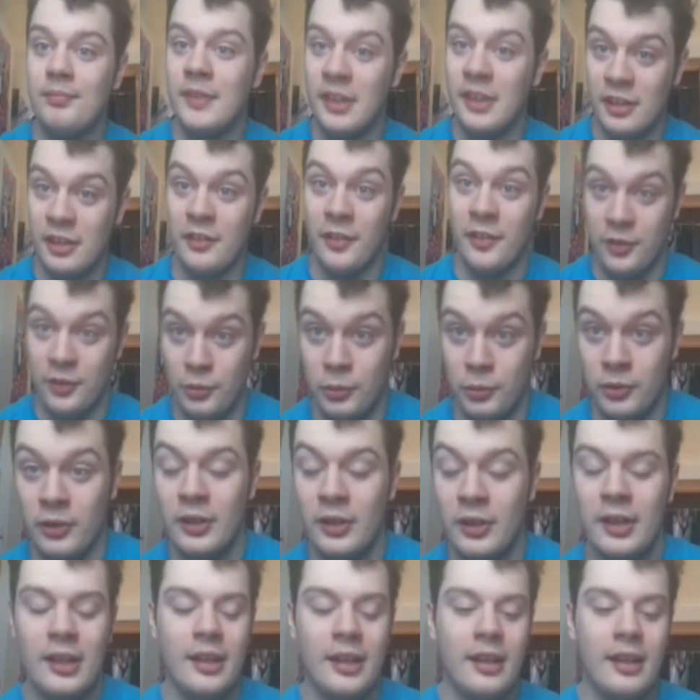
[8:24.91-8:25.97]
into the
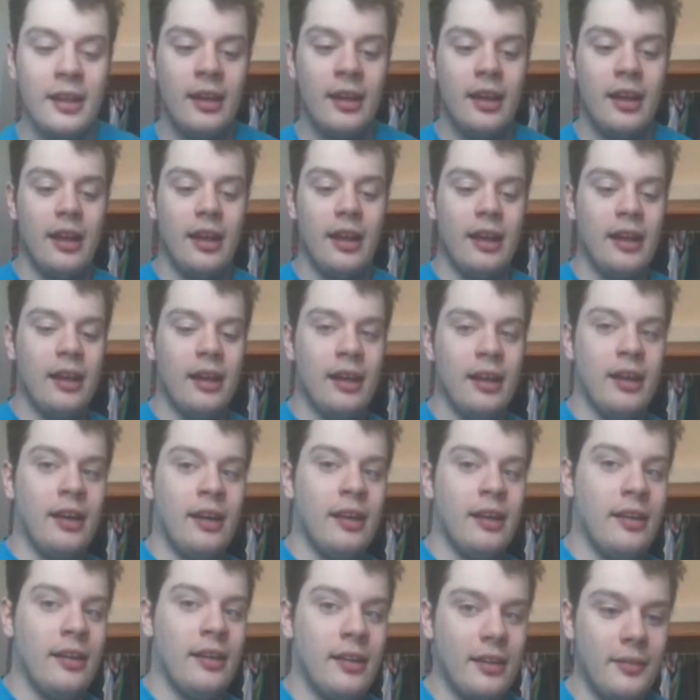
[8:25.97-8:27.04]
duel.
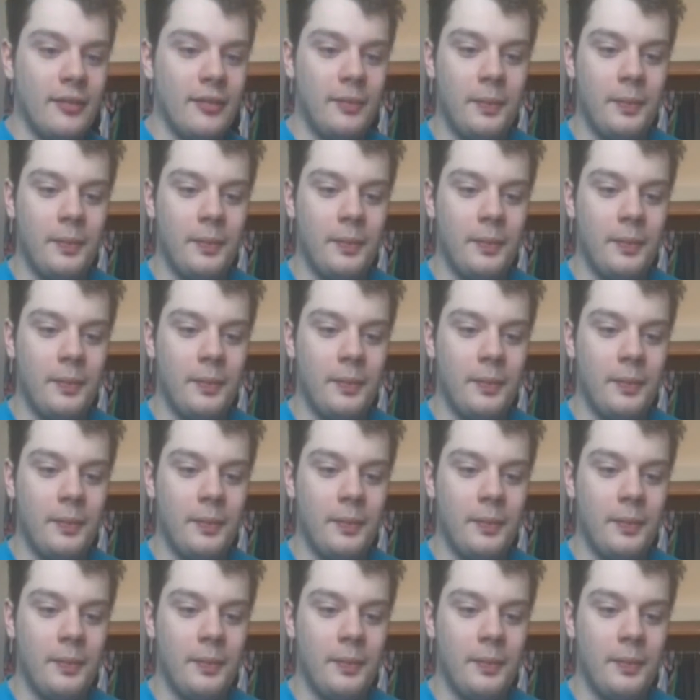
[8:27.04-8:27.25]
And